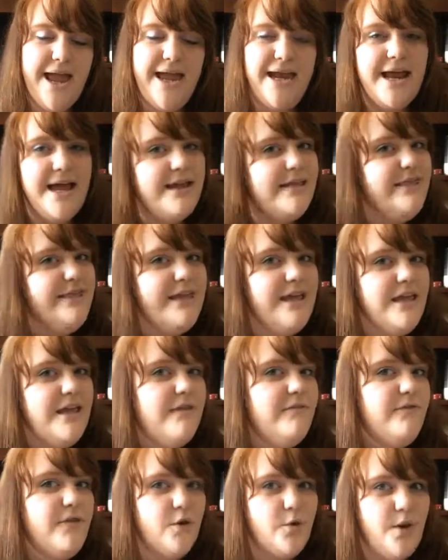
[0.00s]
and I
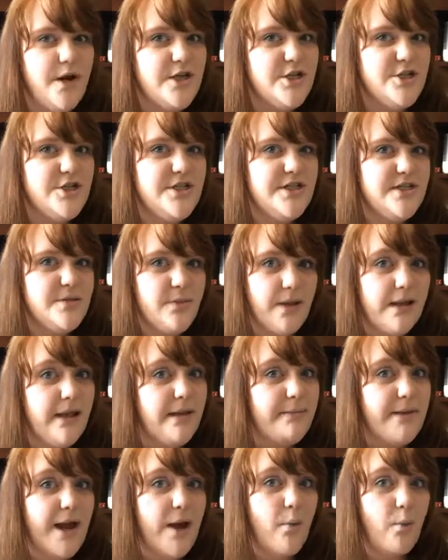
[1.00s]
think of the questions while
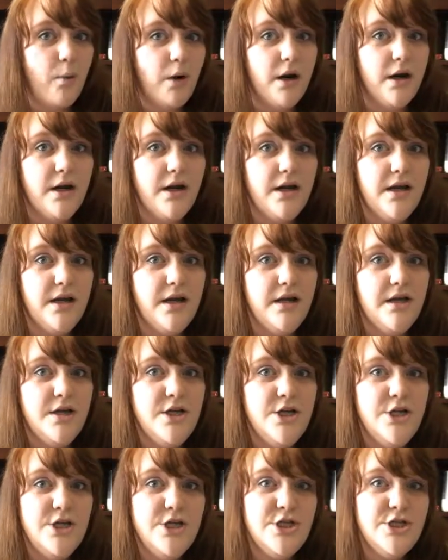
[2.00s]
I'm at work,
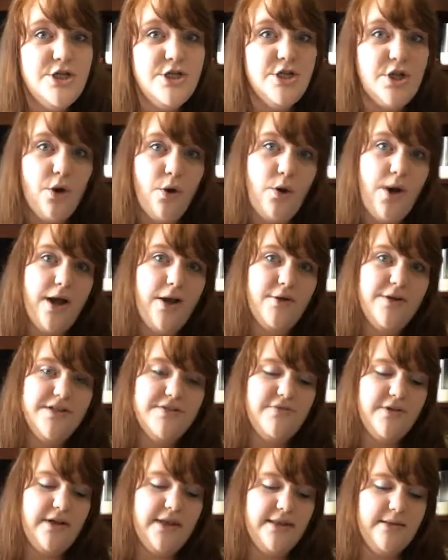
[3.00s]
so I
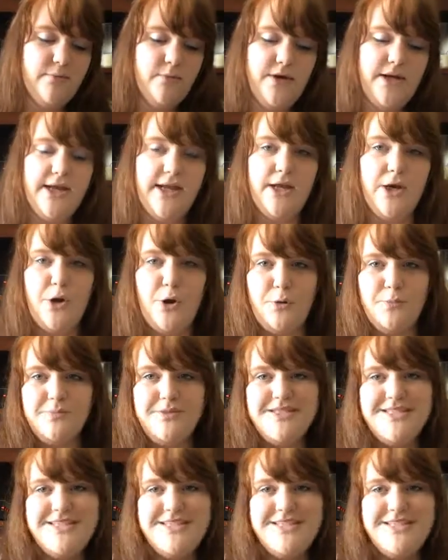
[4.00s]
always forget them when I get home.